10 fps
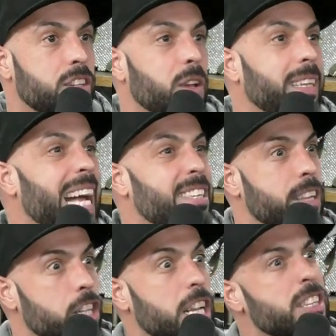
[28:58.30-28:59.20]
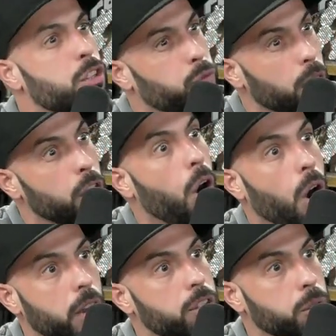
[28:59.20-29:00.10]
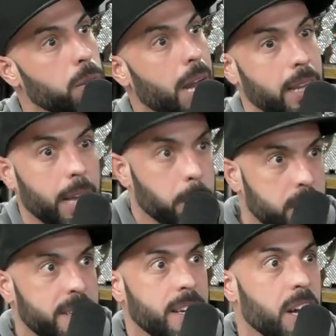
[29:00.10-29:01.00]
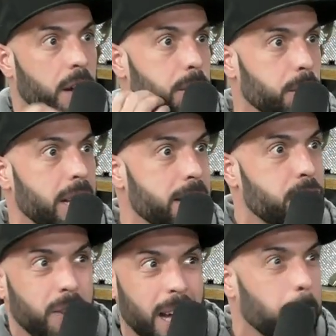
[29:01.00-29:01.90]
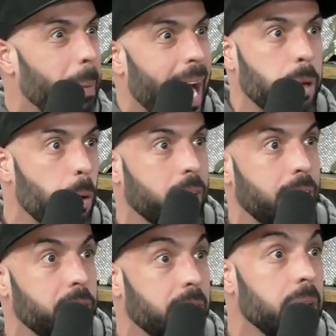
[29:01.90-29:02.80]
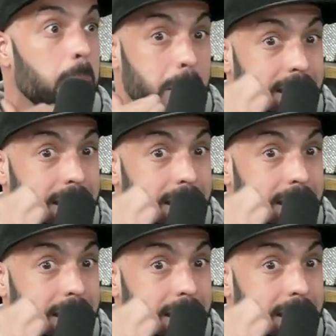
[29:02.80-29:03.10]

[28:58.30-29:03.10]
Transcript: So it's really hard to do that. Like we see on Instagram, the pad work and everything, but to